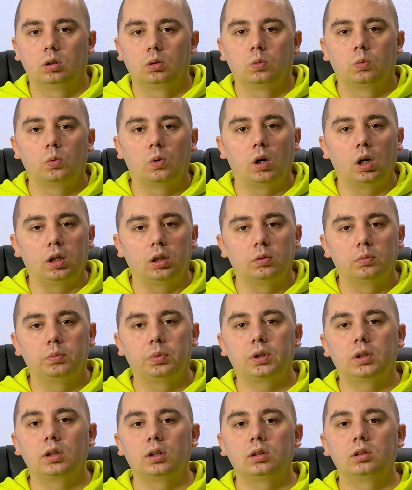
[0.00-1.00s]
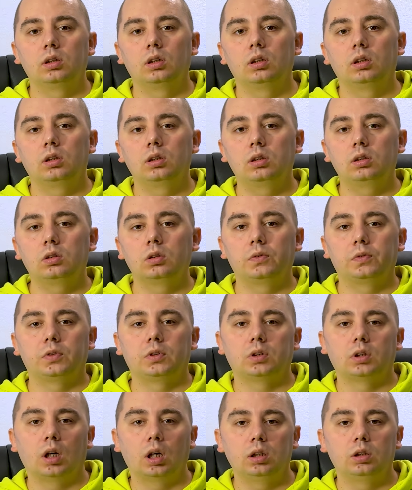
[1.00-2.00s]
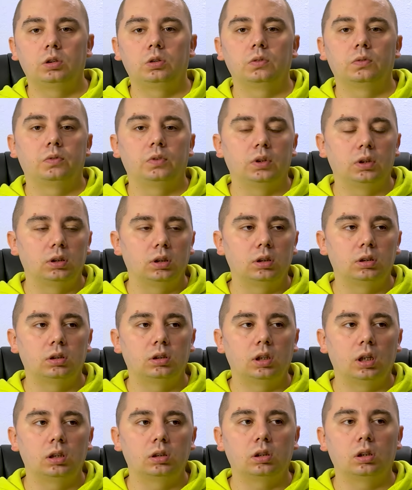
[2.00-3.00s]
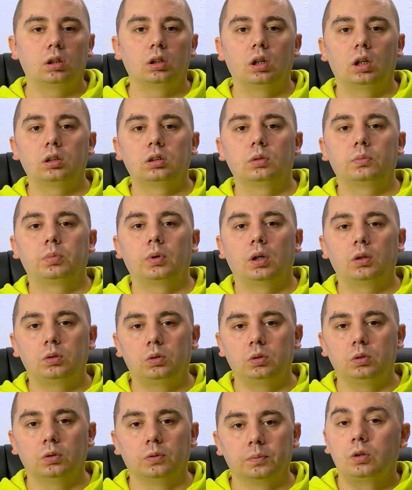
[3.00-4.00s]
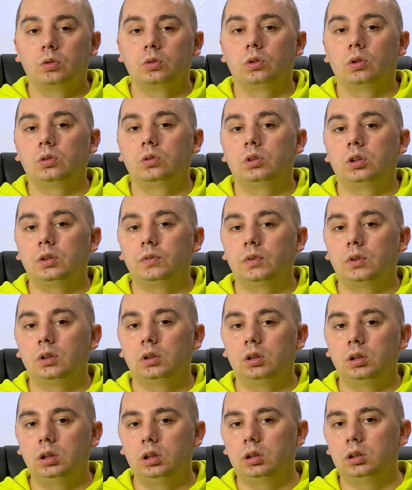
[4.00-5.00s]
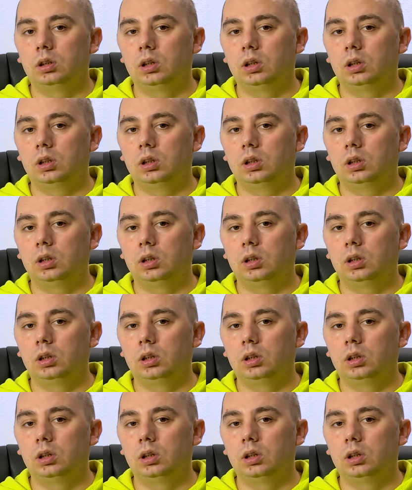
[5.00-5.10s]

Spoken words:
Why? Because the list of sites you visit says a lot about you. You don't even need